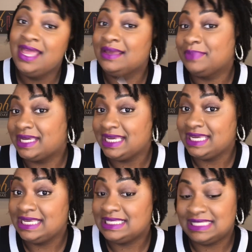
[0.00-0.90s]

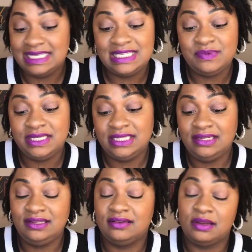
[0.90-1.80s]
because this one,
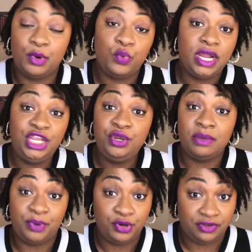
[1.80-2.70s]
number one, you can
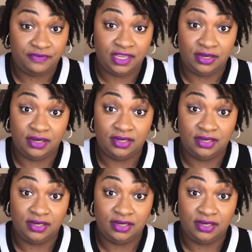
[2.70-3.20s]
poke your finger,